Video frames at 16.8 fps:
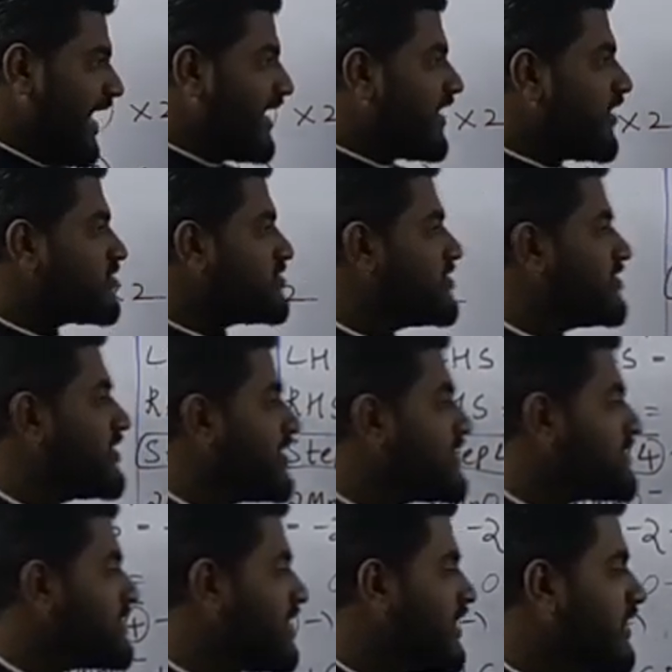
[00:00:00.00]
8
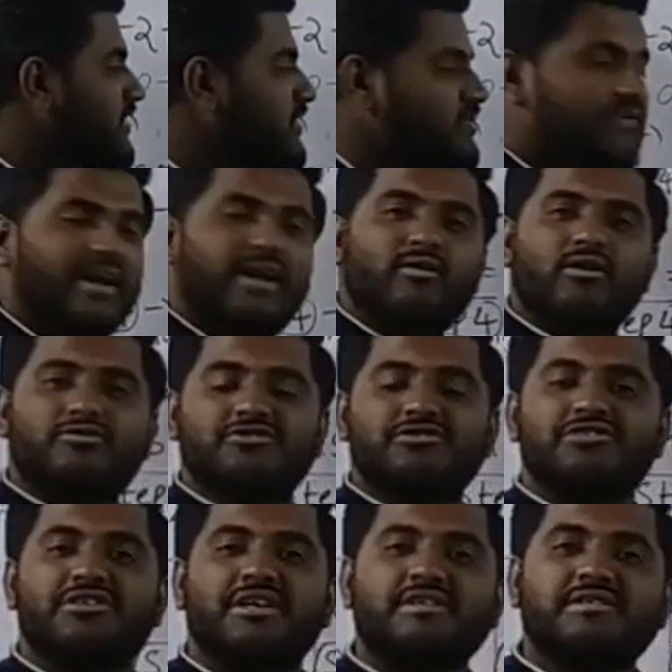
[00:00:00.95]
oxygens, 12
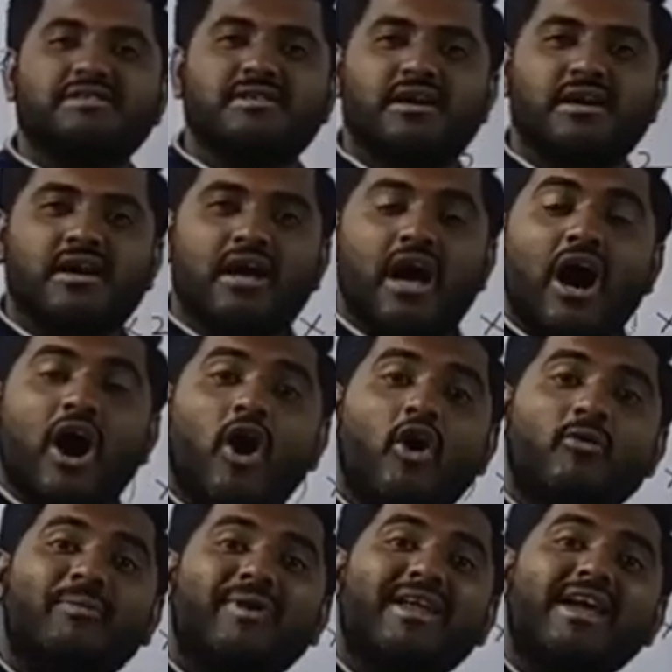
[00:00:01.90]
oxygens.
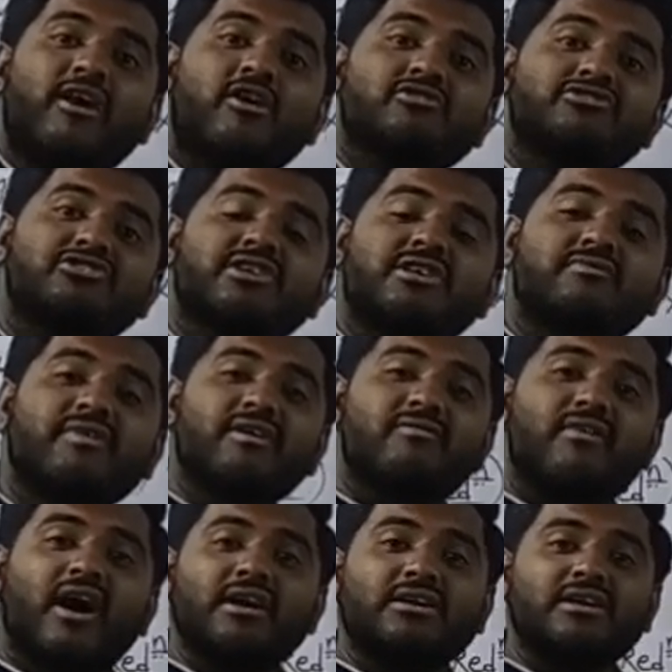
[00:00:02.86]
How many oxygen we
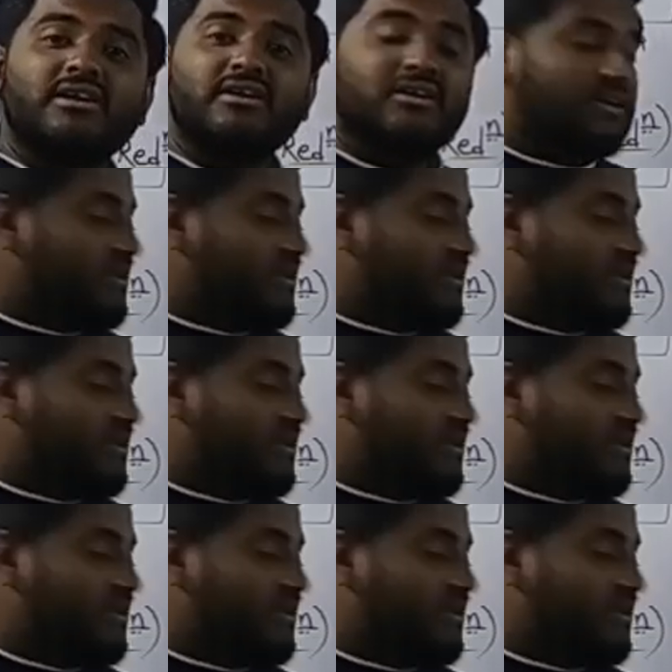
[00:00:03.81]
want?